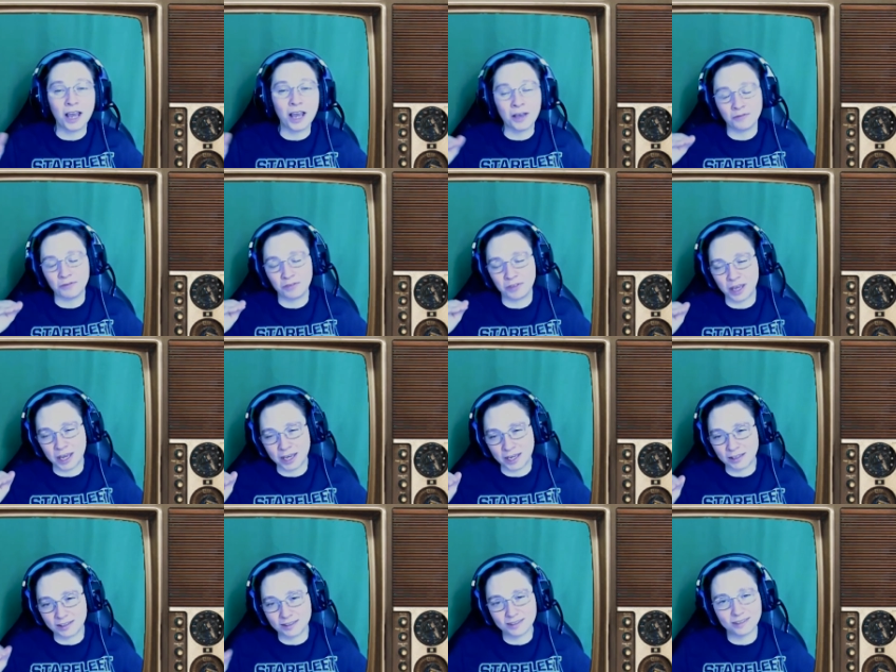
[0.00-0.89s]
if
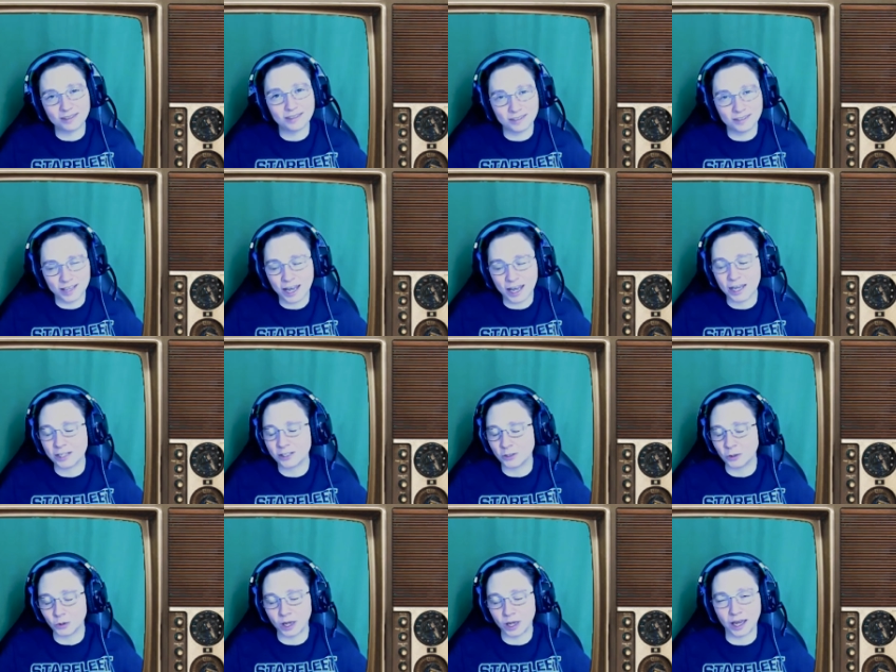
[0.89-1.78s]
they say it's
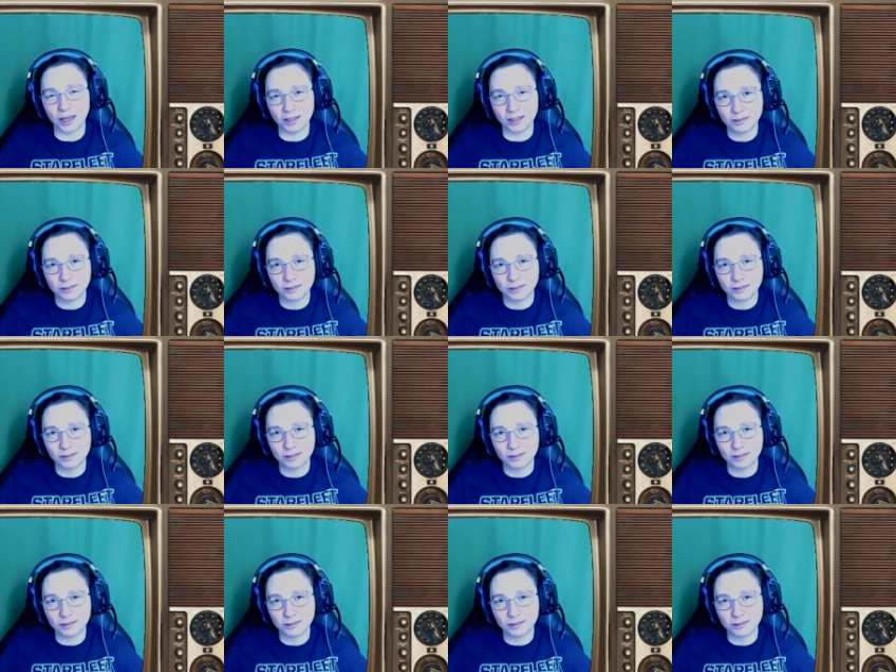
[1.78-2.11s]
okay